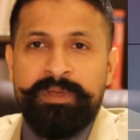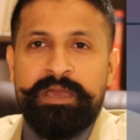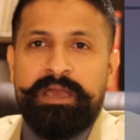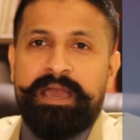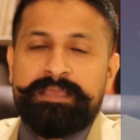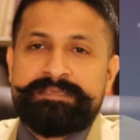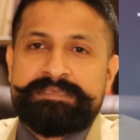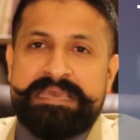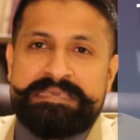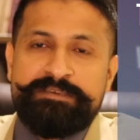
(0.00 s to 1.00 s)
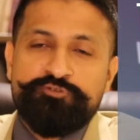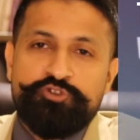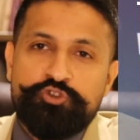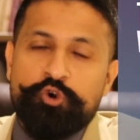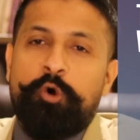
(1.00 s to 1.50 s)
and thank you
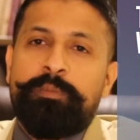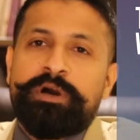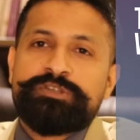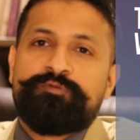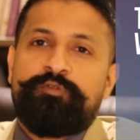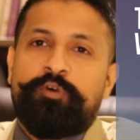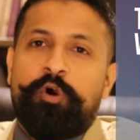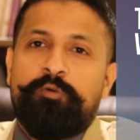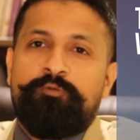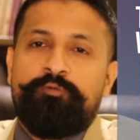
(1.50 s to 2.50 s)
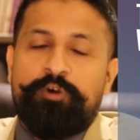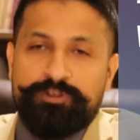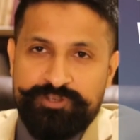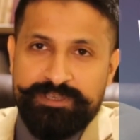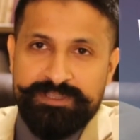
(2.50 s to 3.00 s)
so much for
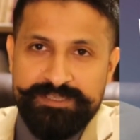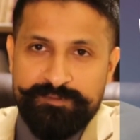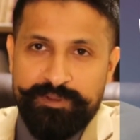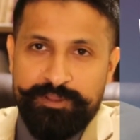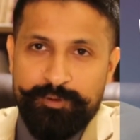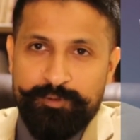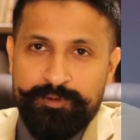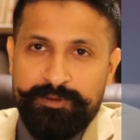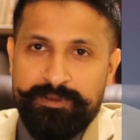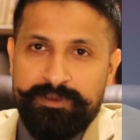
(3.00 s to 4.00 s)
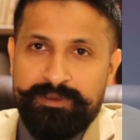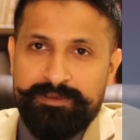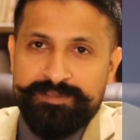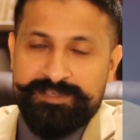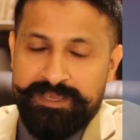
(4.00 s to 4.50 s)
watching this video.
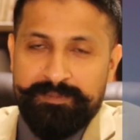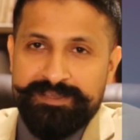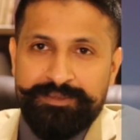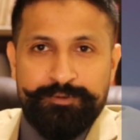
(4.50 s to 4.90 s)
Stay blessed.